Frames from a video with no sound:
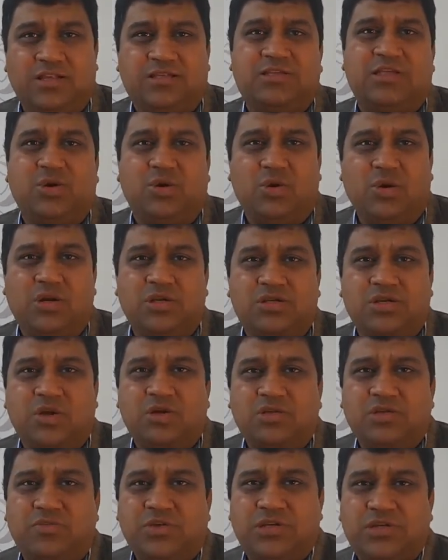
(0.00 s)
It's the oldest
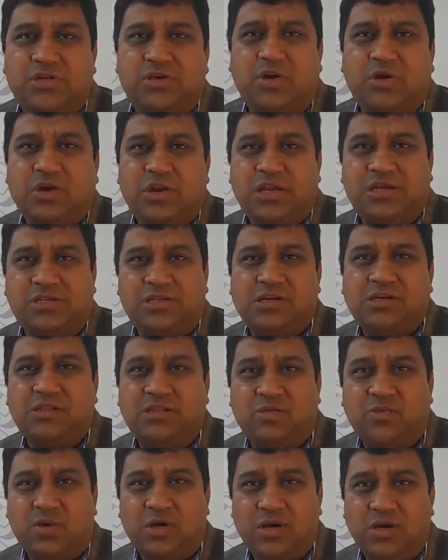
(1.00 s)
conservation organization
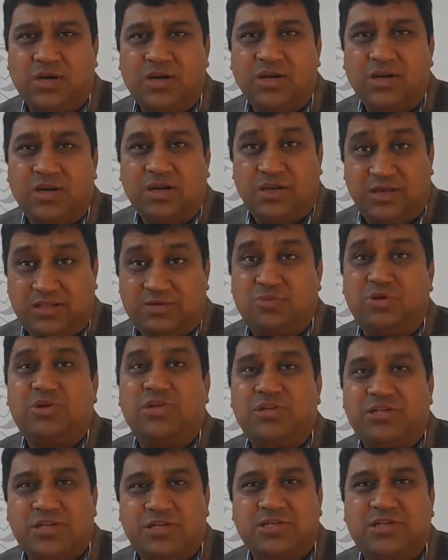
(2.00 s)
in the world. It's more
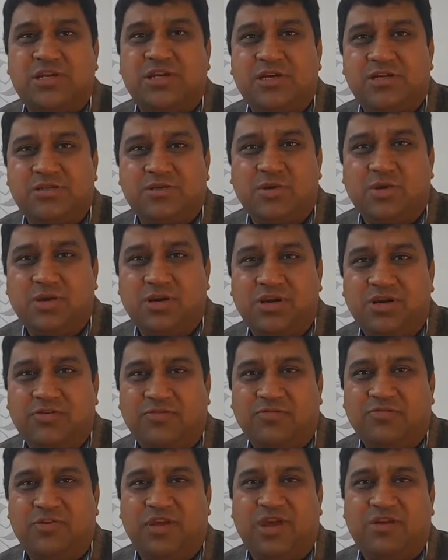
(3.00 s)
than 60 years old.
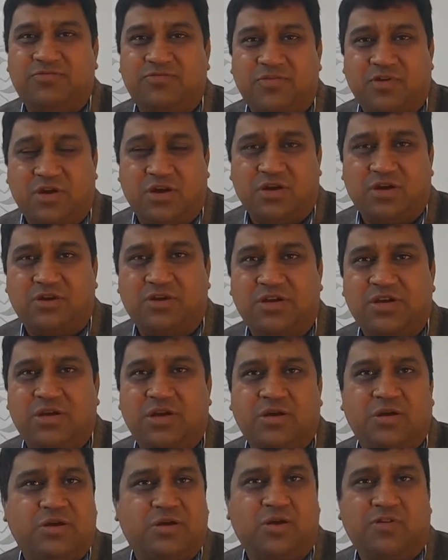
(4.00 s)
We have
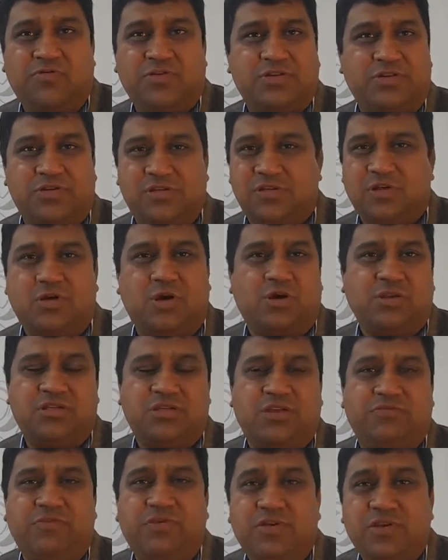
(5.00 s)
offices in all
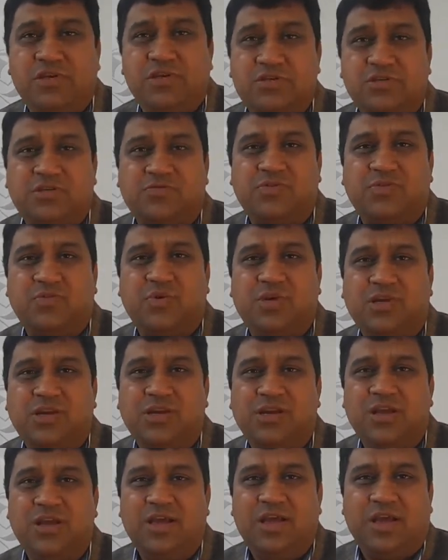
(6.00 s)
seven regions of the
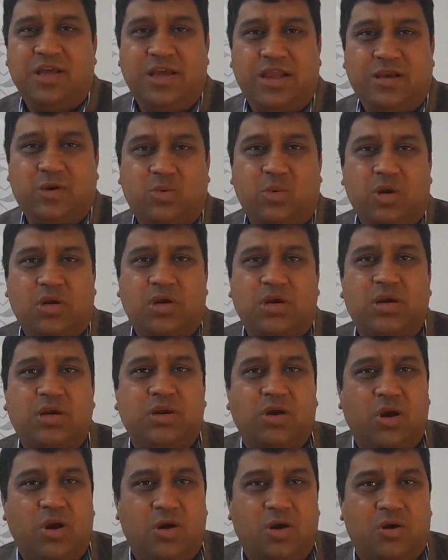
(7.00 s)
world, headquartered
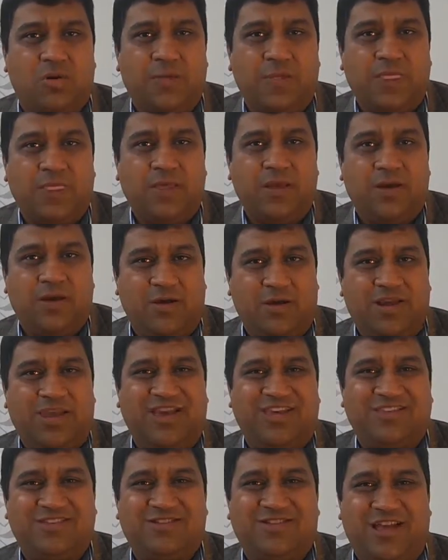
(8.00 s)
in Gdansk.
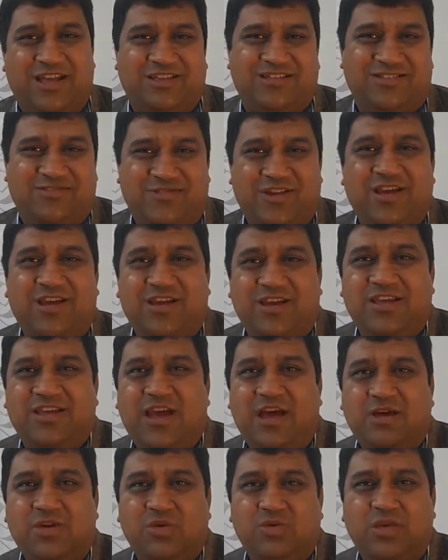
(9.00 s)
Okay, so that's
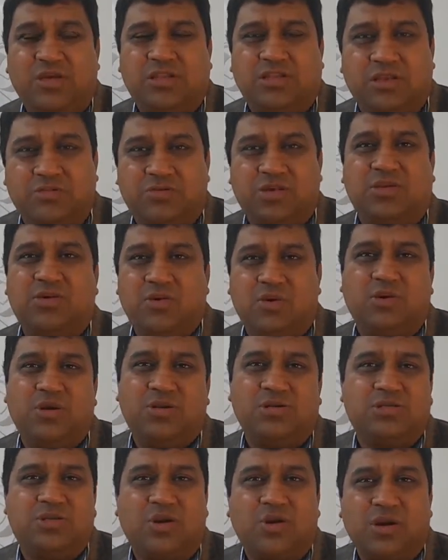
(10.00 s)
really our unique thing. We're the
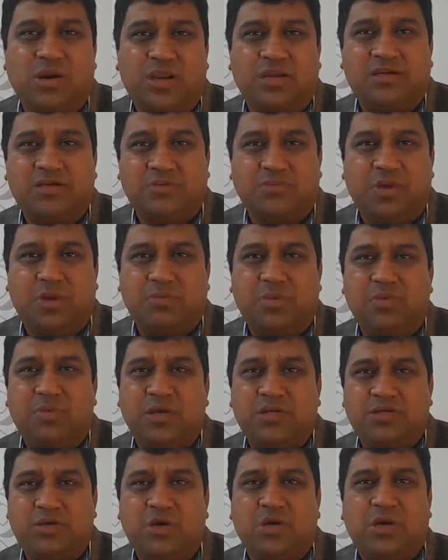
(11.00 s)
oldest
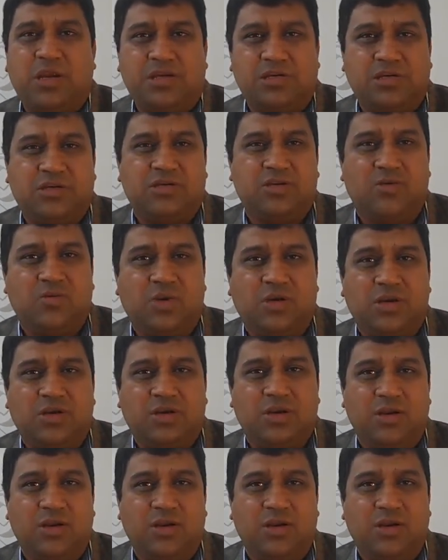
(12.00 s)
member-based organization in the world.